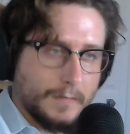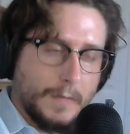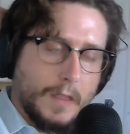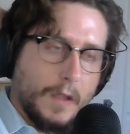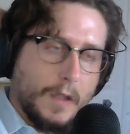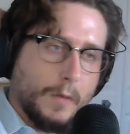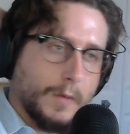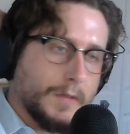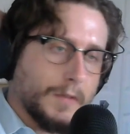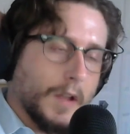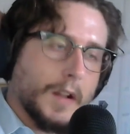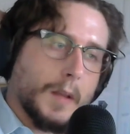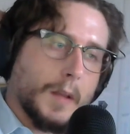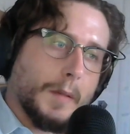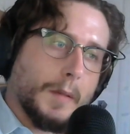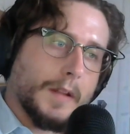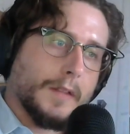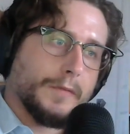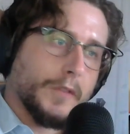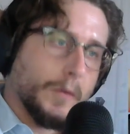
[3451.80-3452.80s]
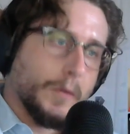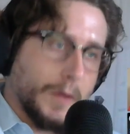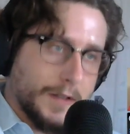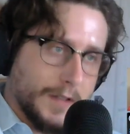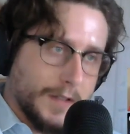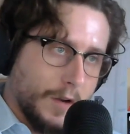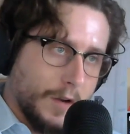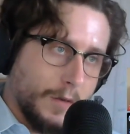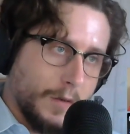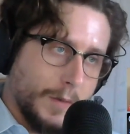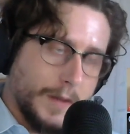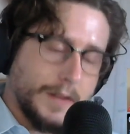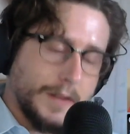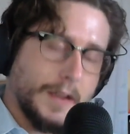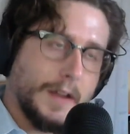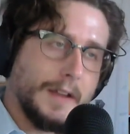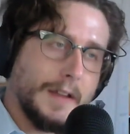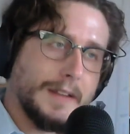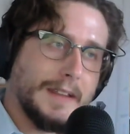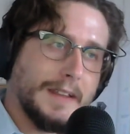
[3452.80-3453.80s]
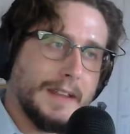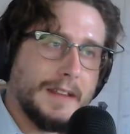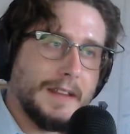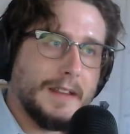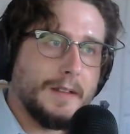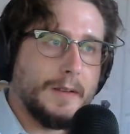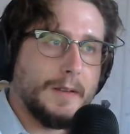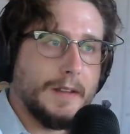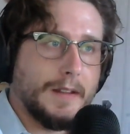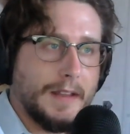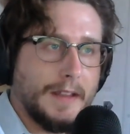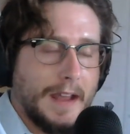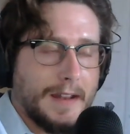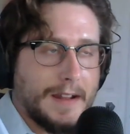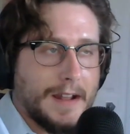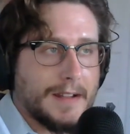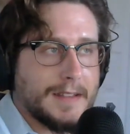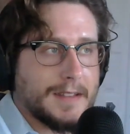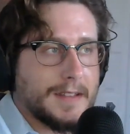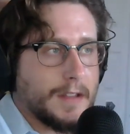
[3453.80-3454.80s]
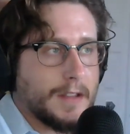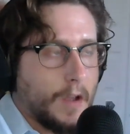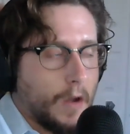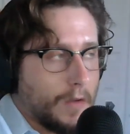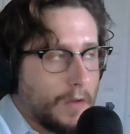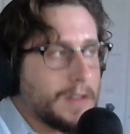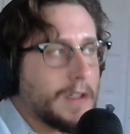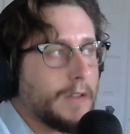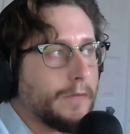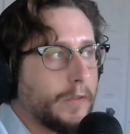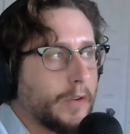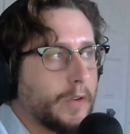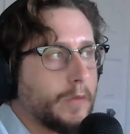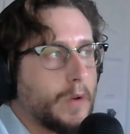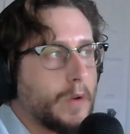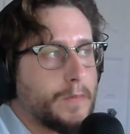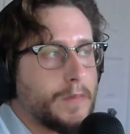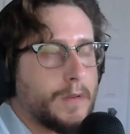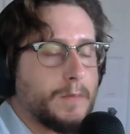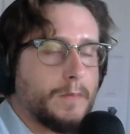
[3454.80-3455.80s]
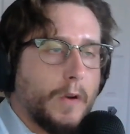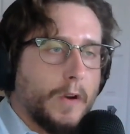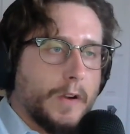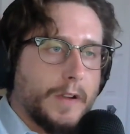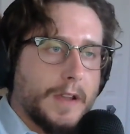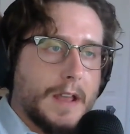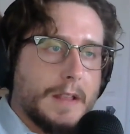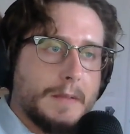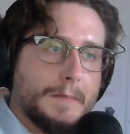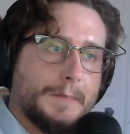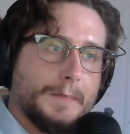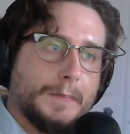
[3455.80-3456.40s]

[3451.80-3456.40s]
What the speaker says: We talked about it a few weeks ago, but they announced it only for the European market,